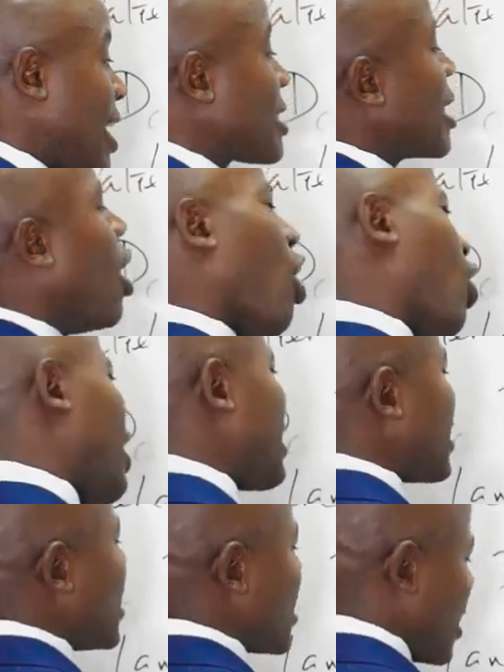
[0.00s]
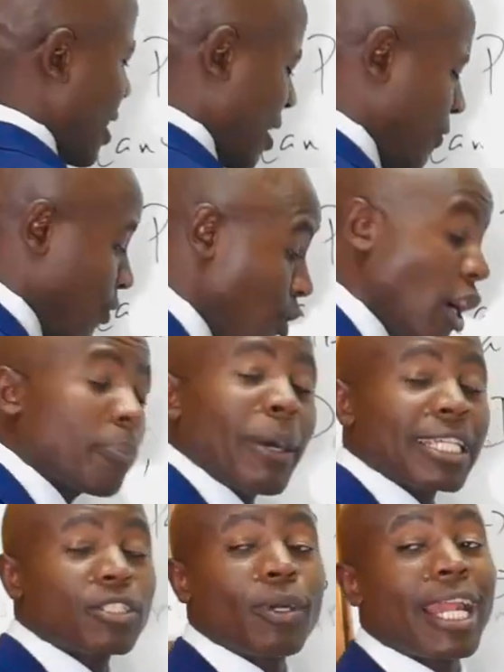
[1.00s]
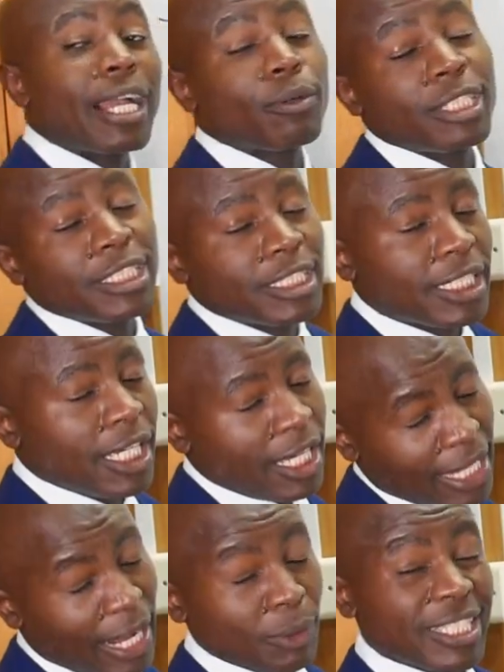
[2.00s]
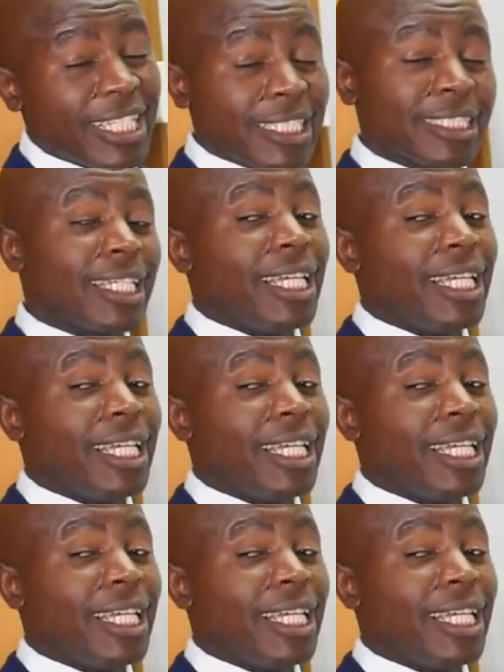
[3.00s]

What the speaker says: tests, or at least if you did not pass your languages